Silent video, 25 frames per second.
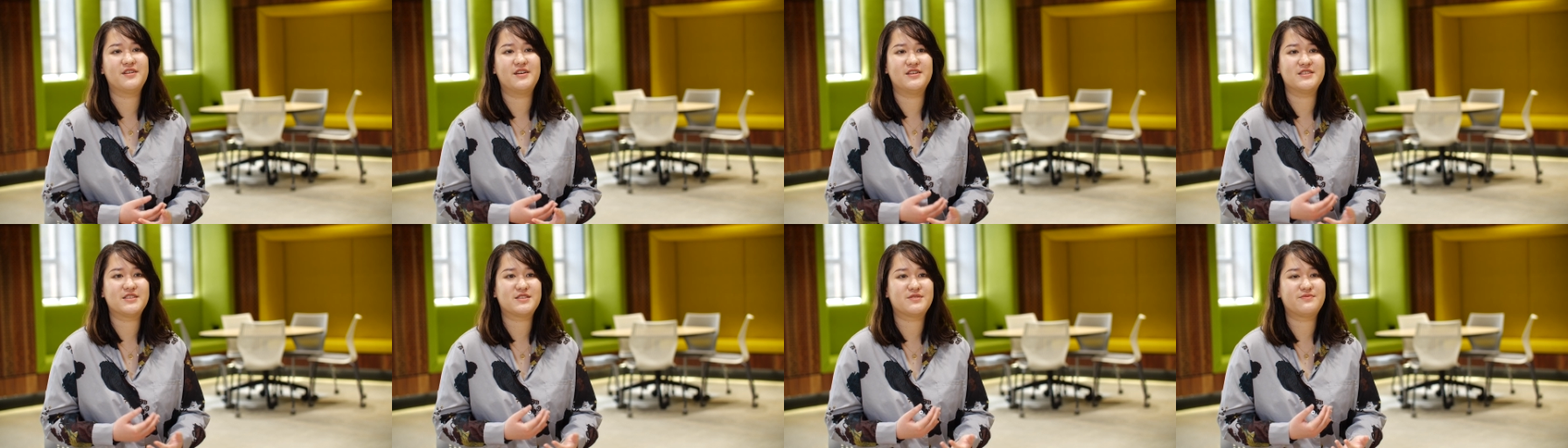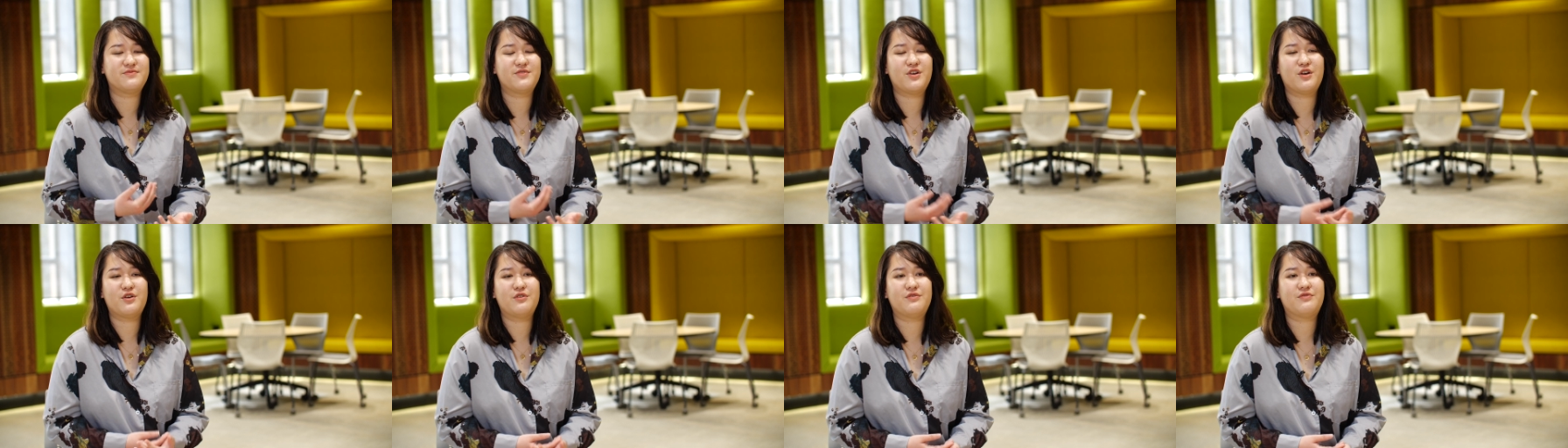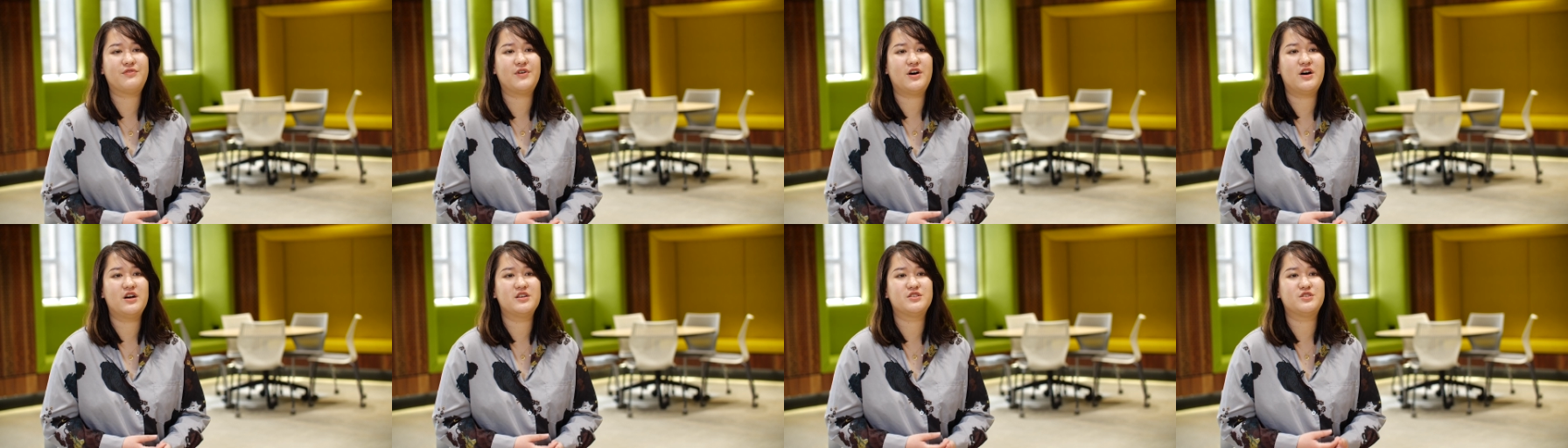It's very
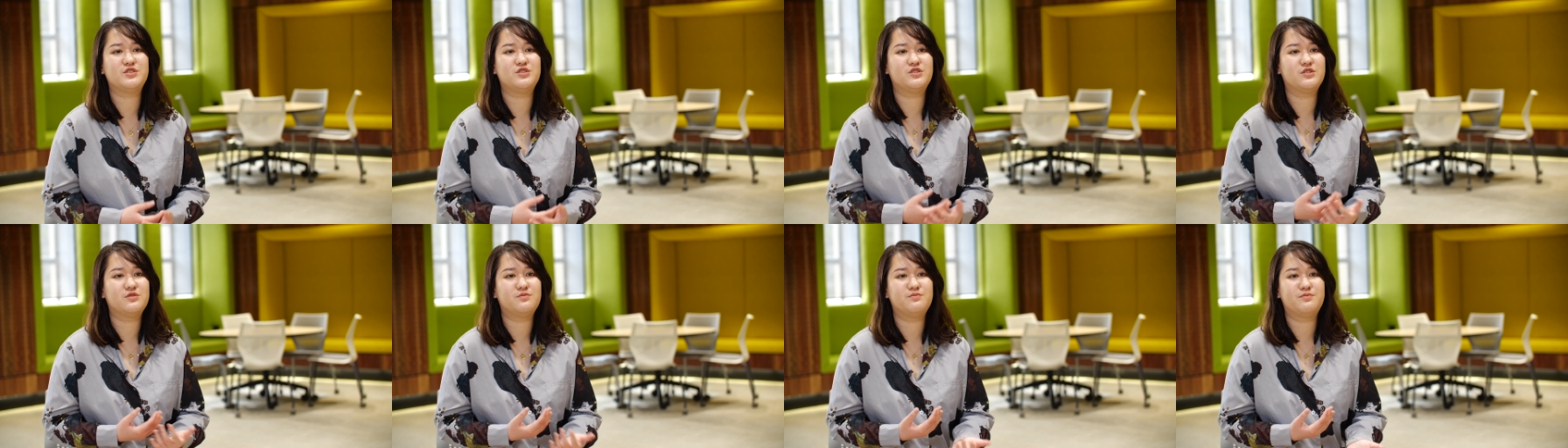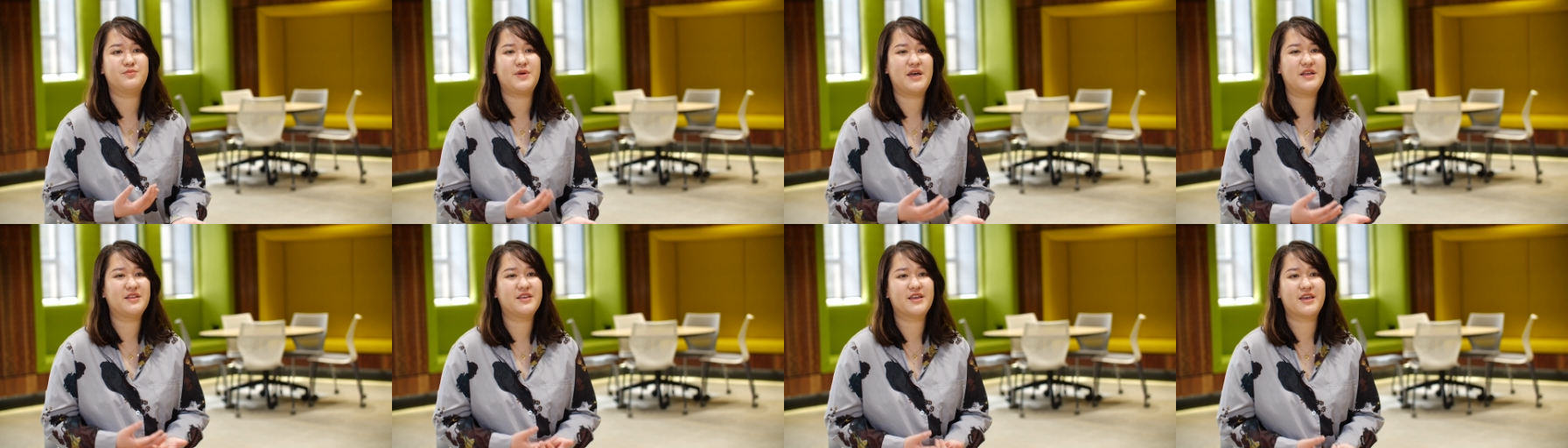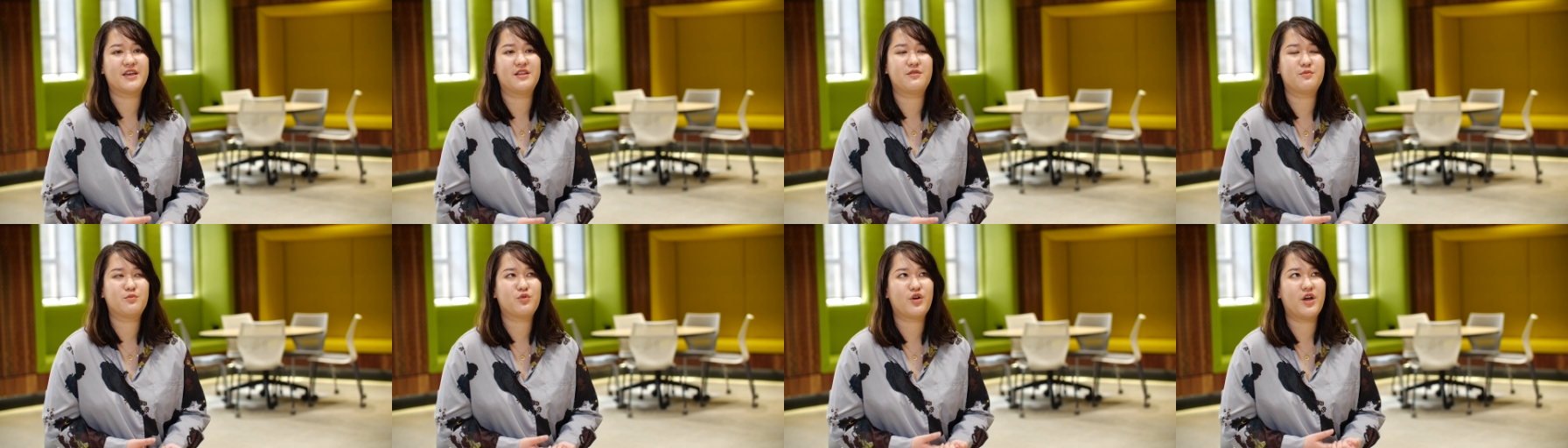fast, you don't barely
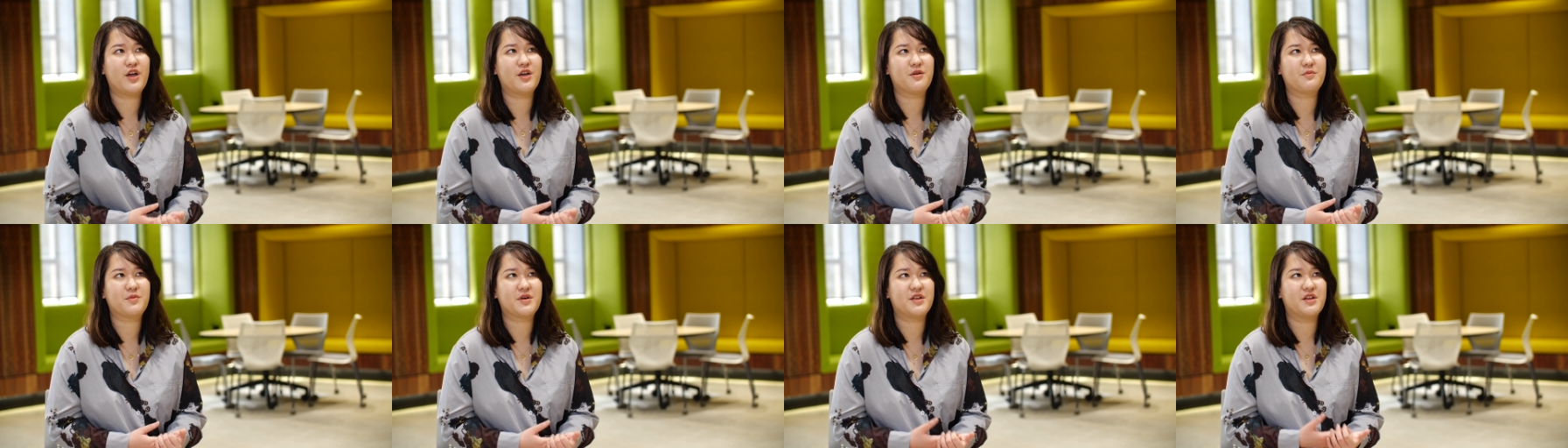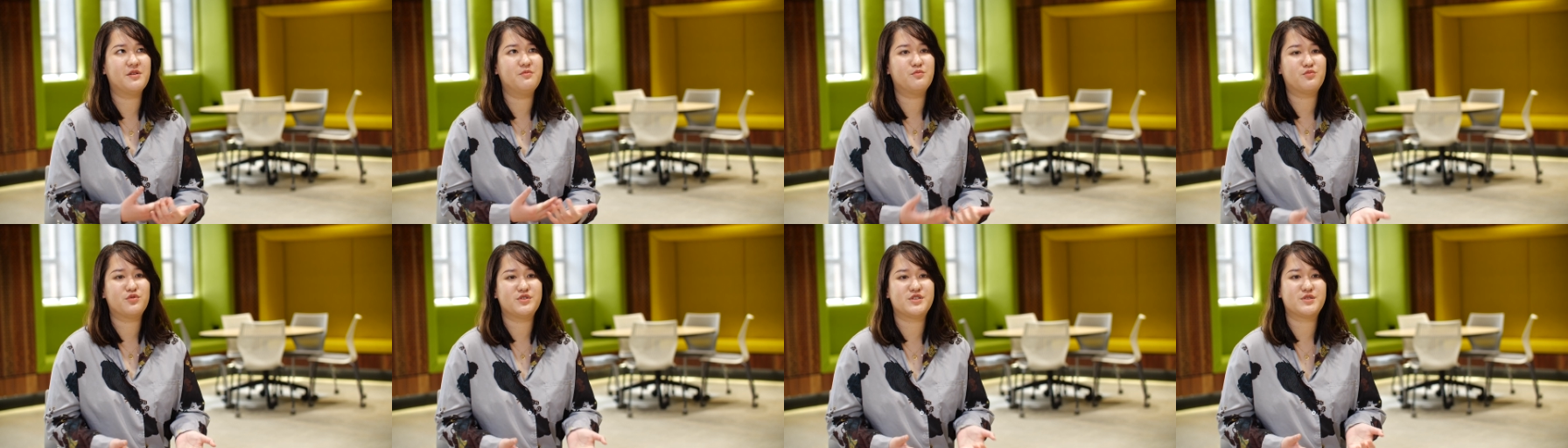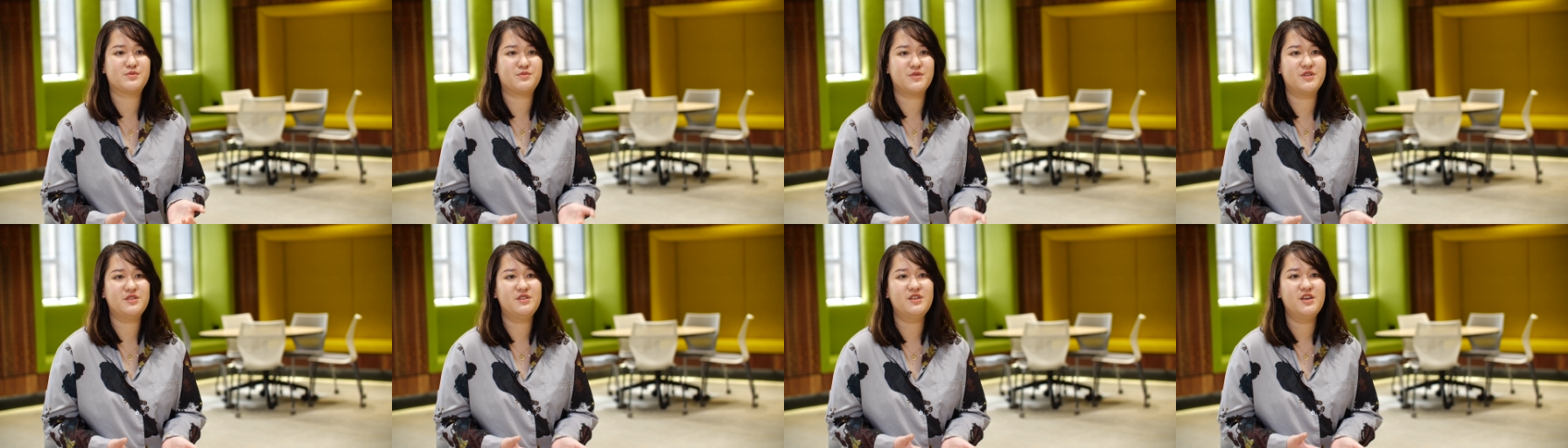get a break, but in
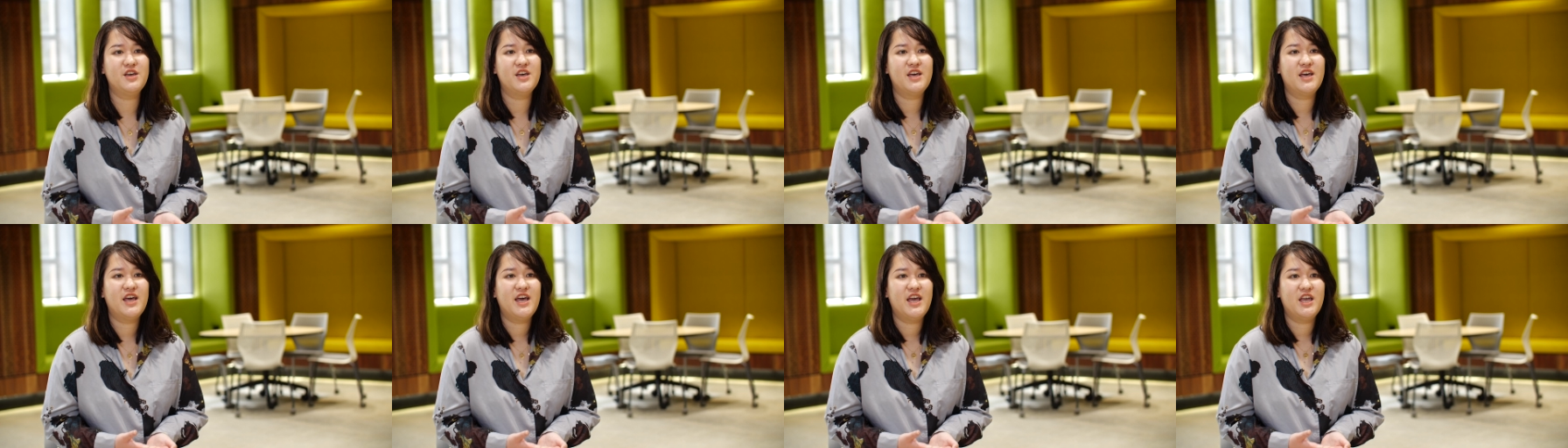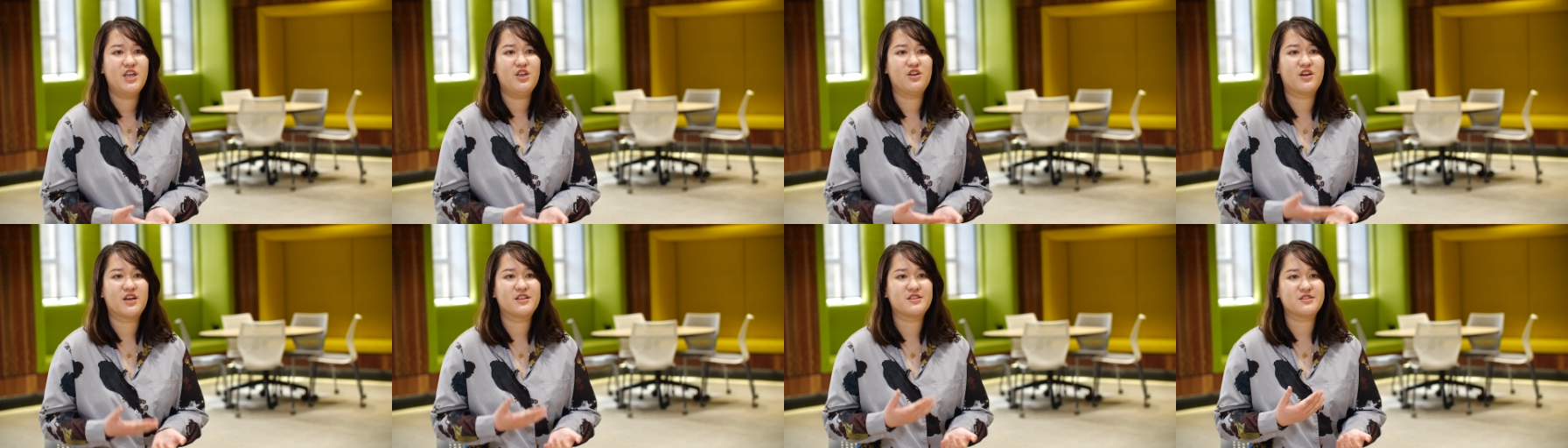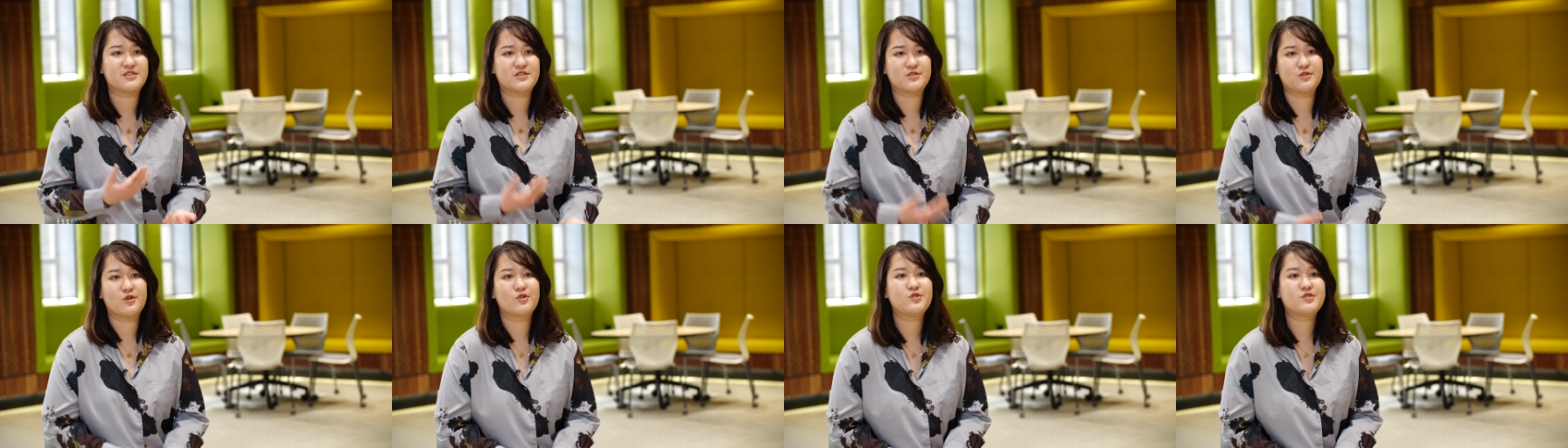Brisbane, you get
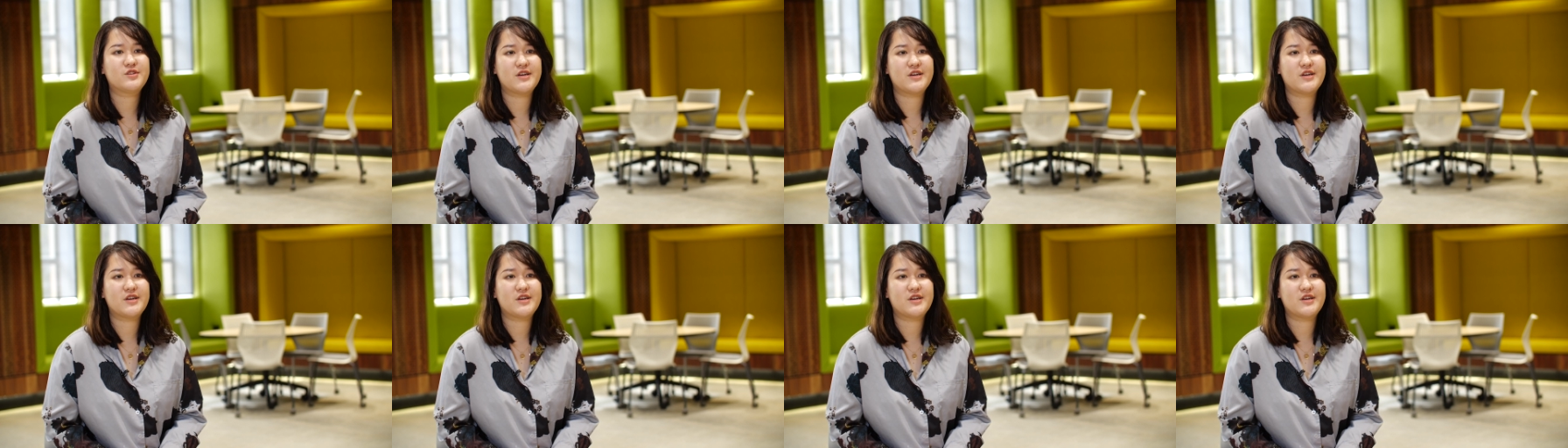to slow